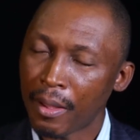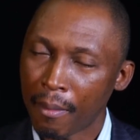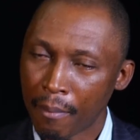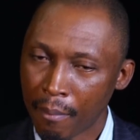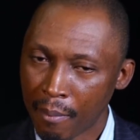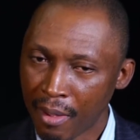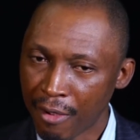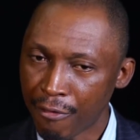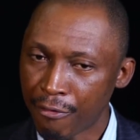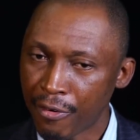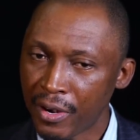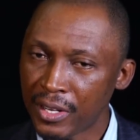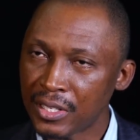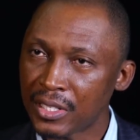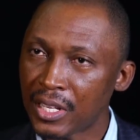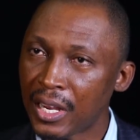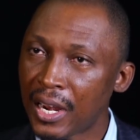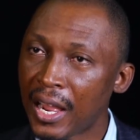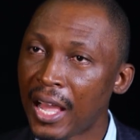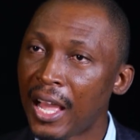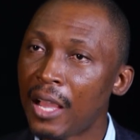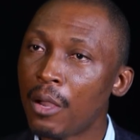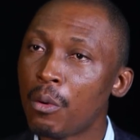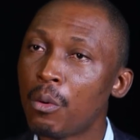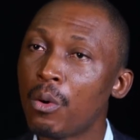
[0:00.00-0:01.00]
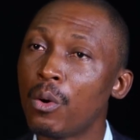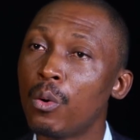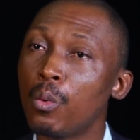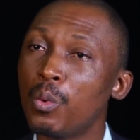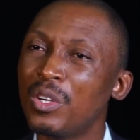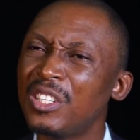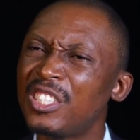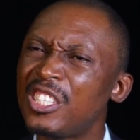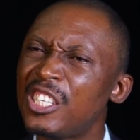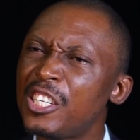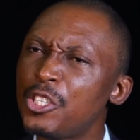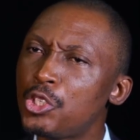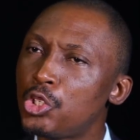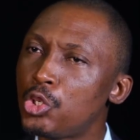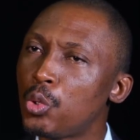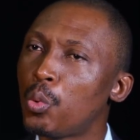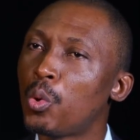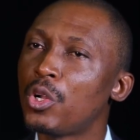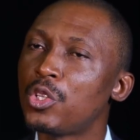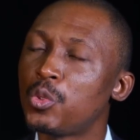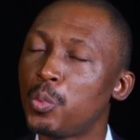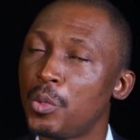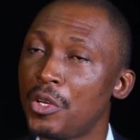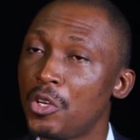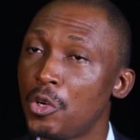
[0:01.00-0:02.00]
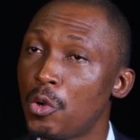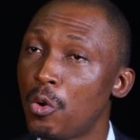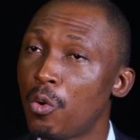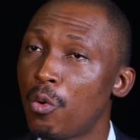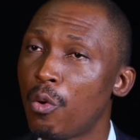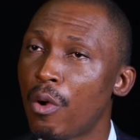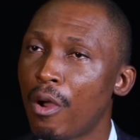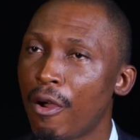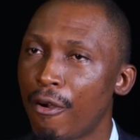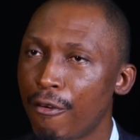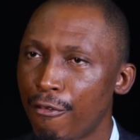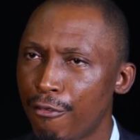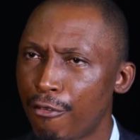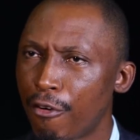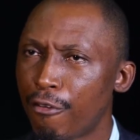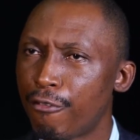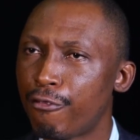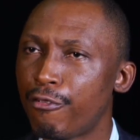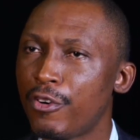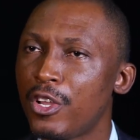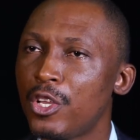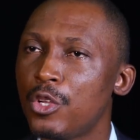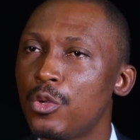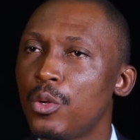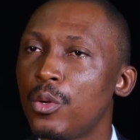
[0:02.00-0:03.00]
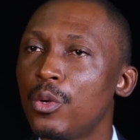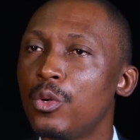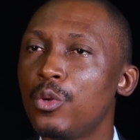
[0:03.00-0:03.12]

my friends and I, we teach you what we know for free.